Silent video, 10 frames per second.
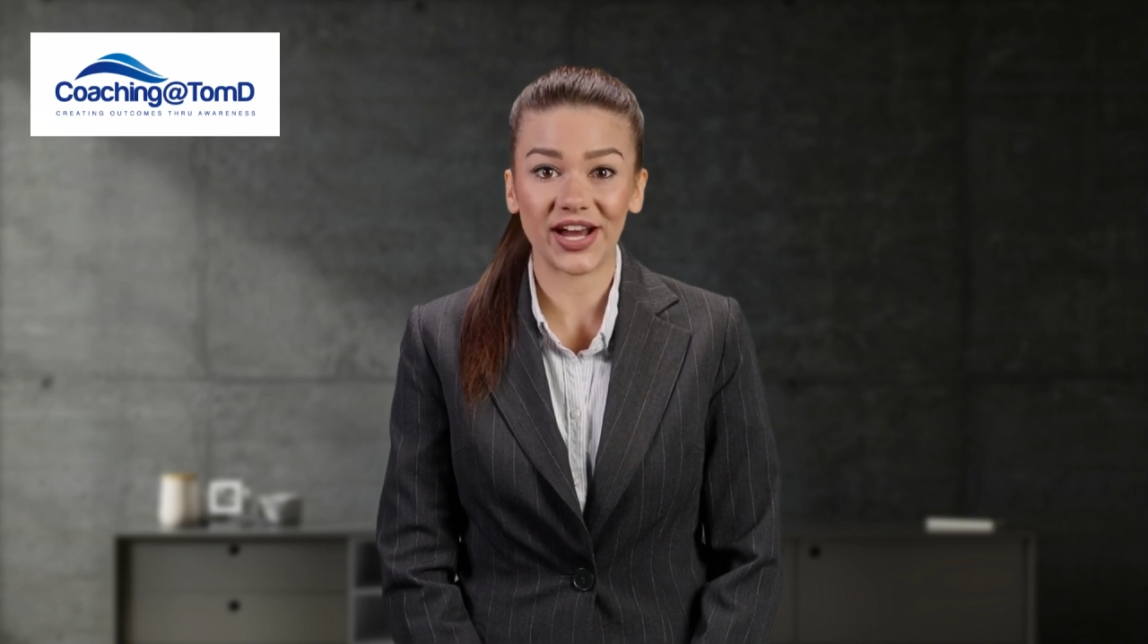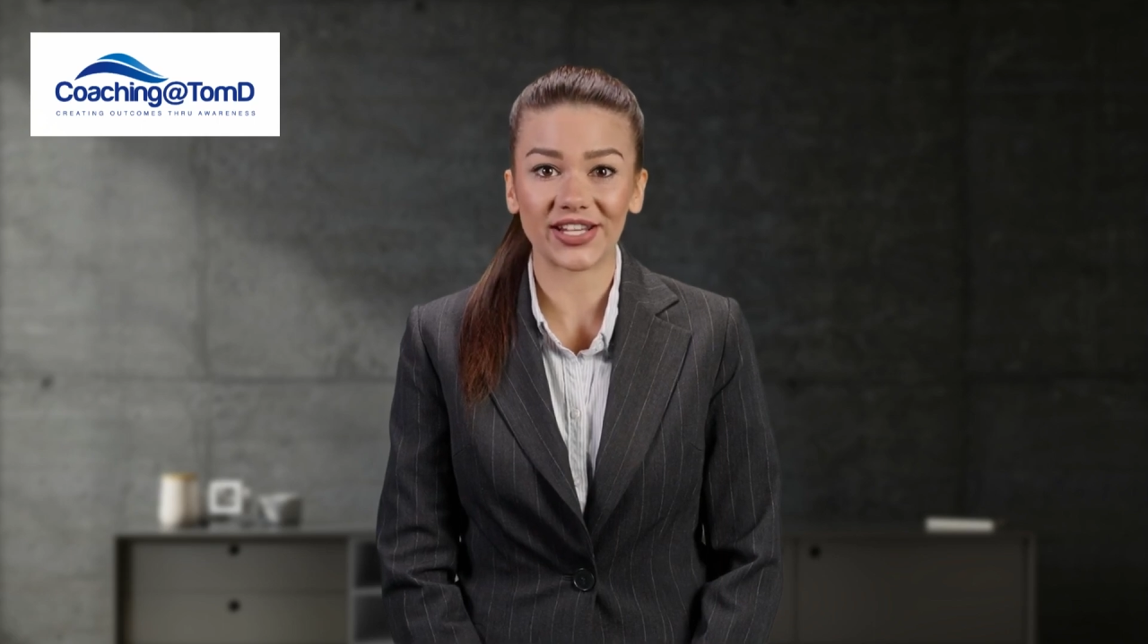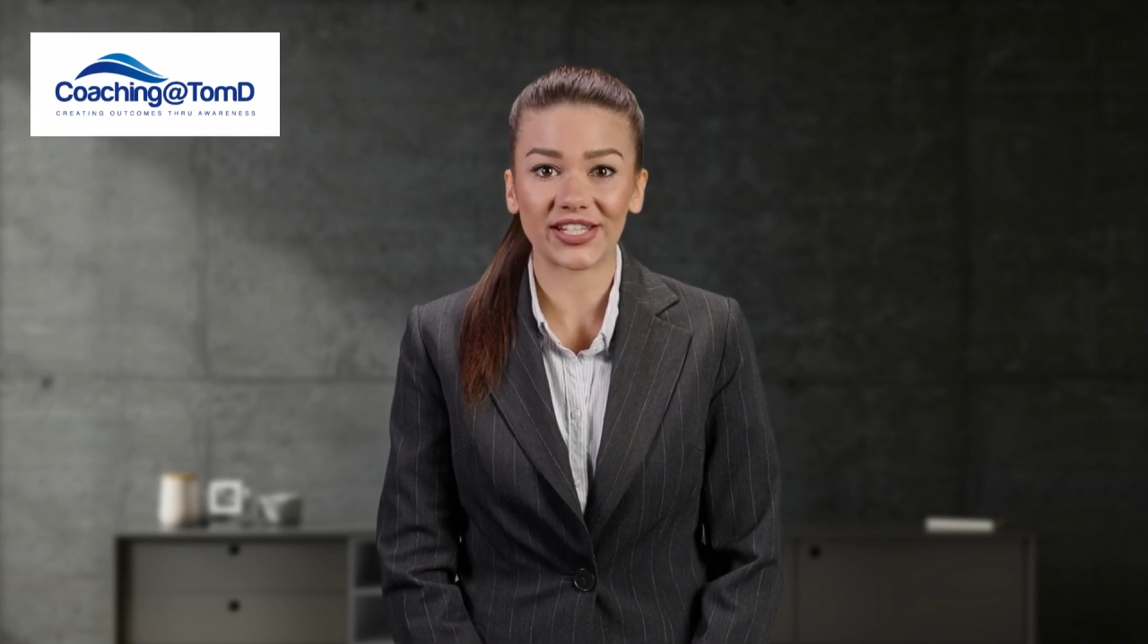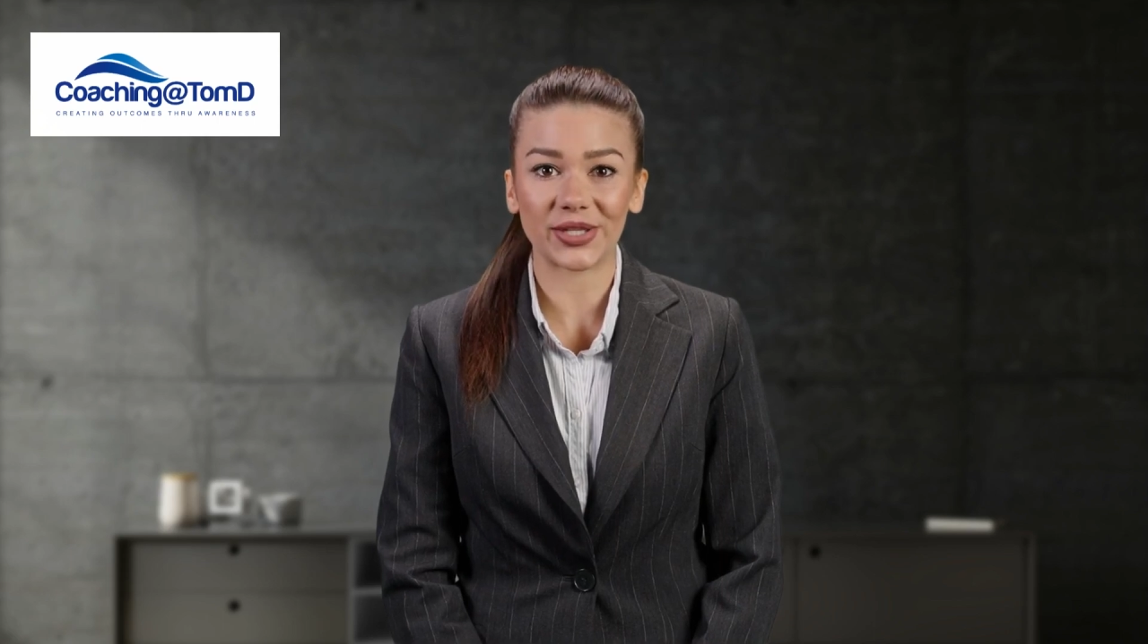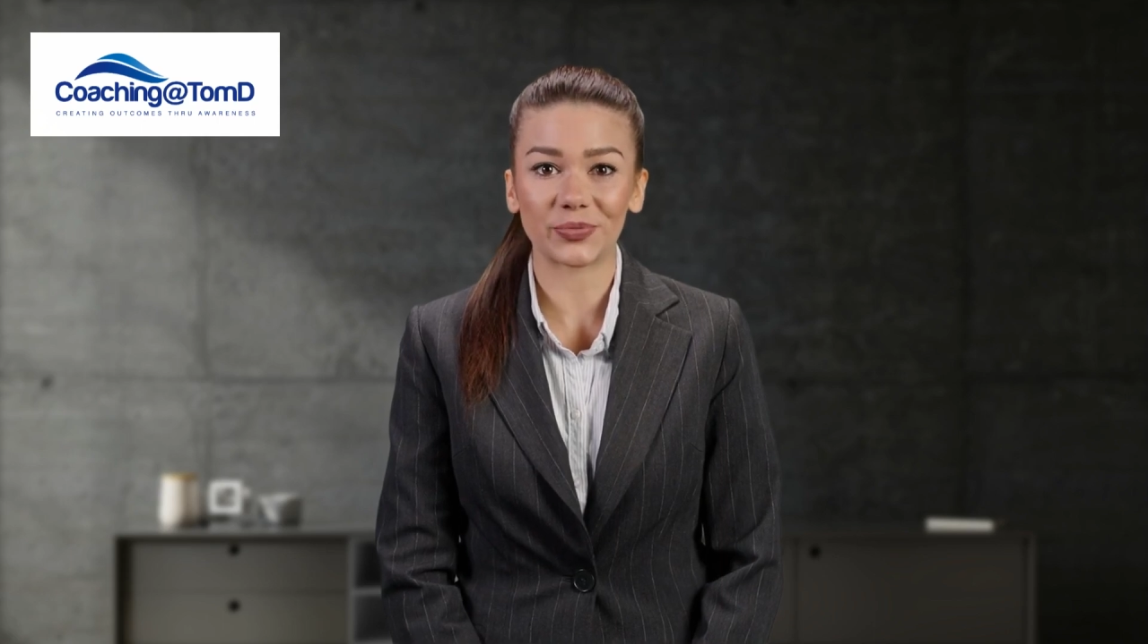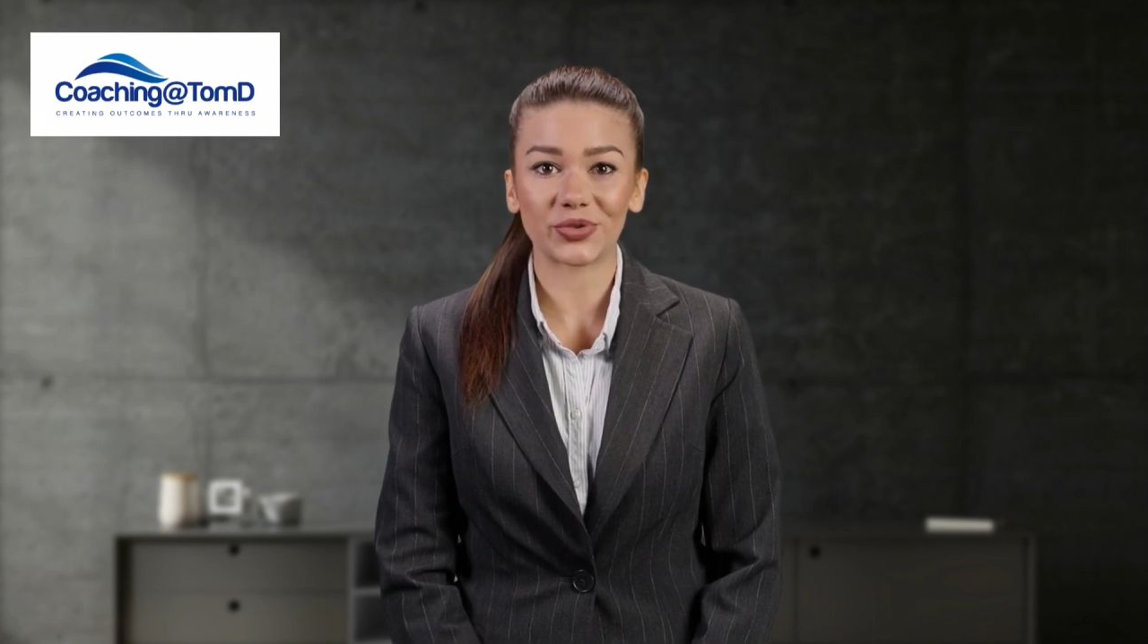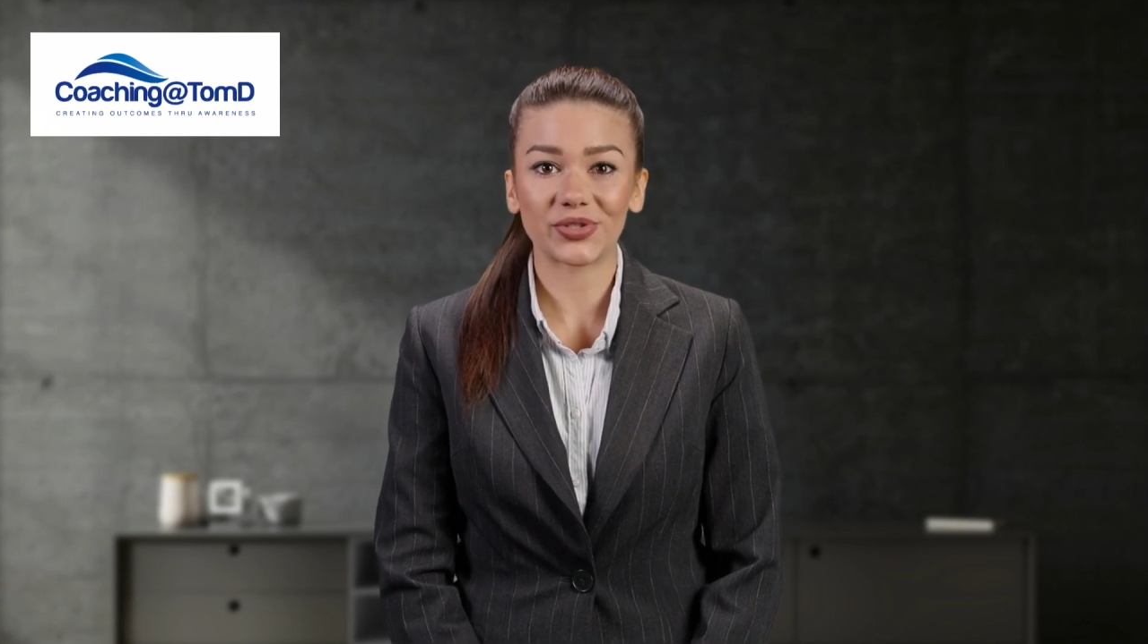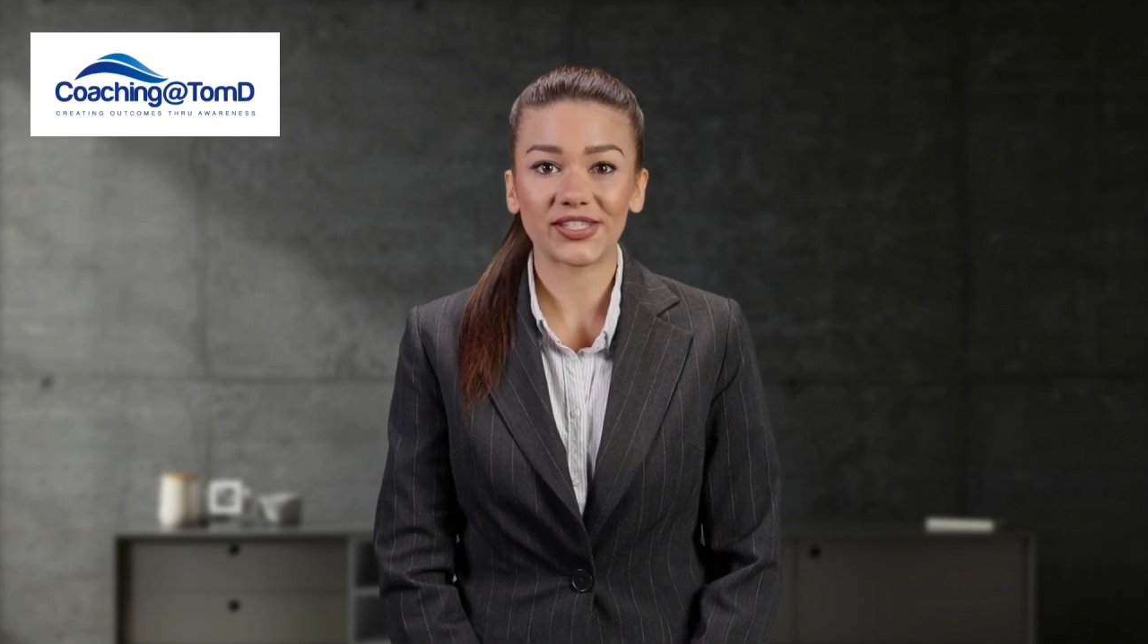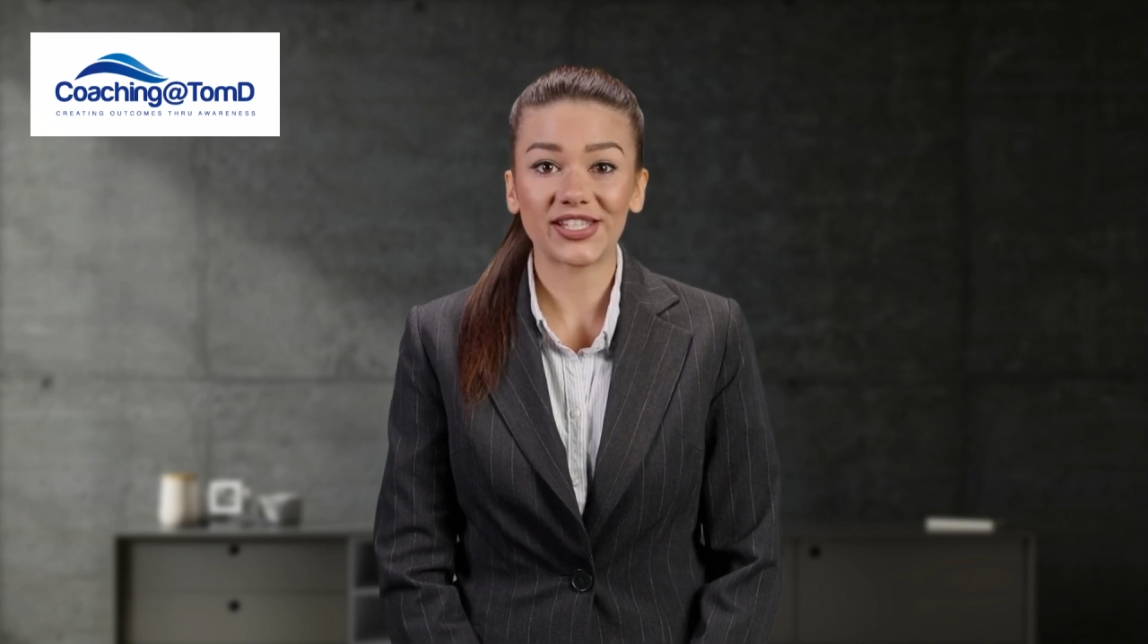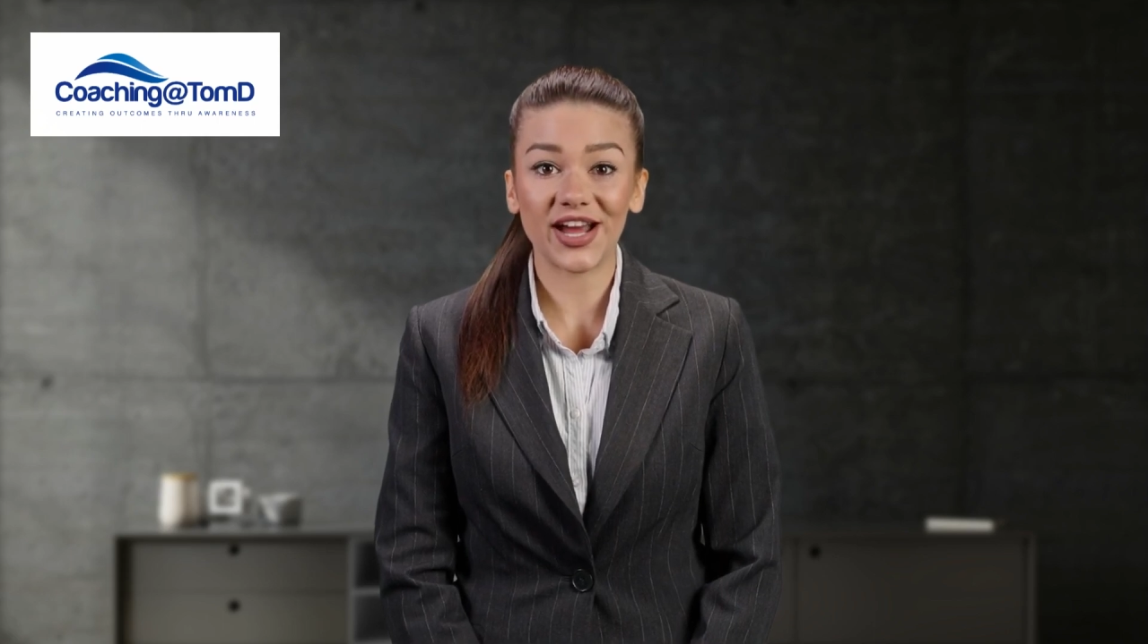A deep,
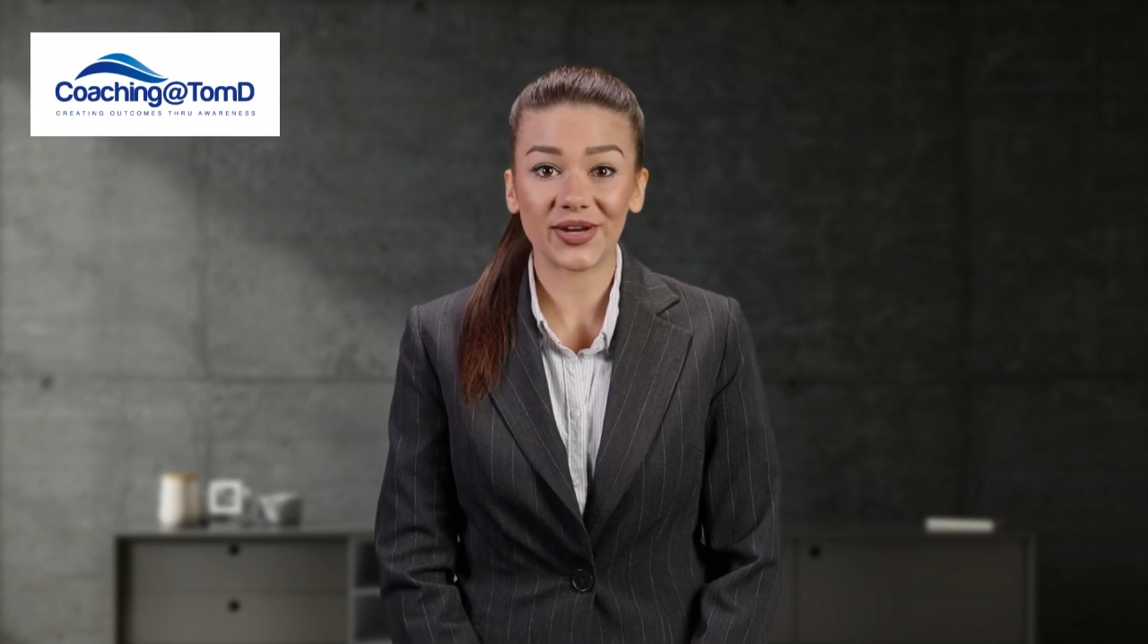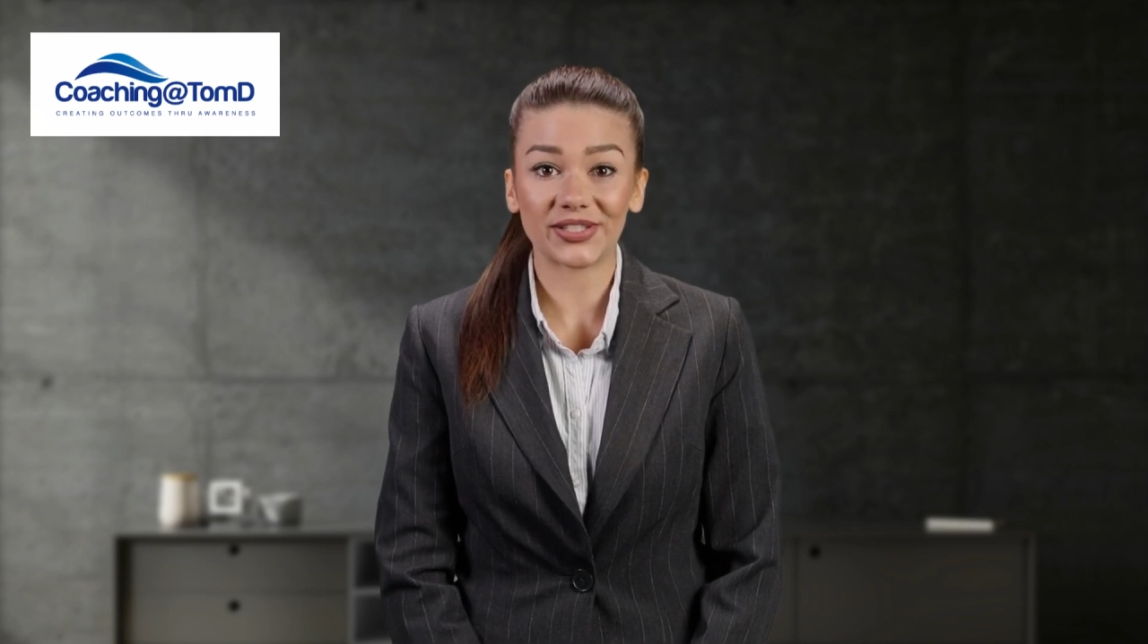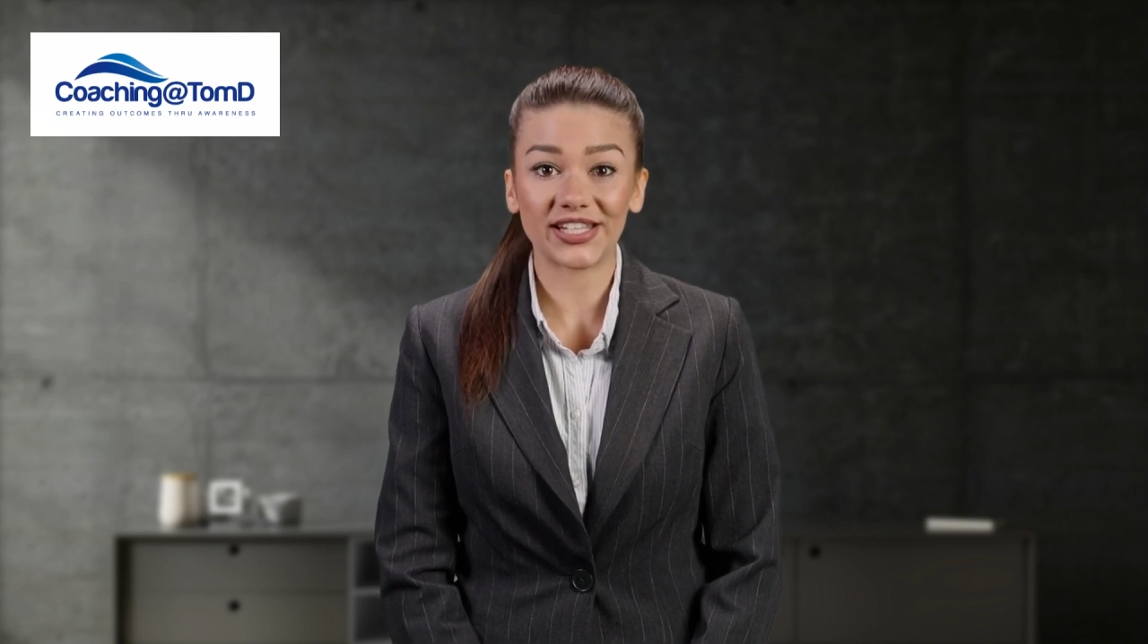slow,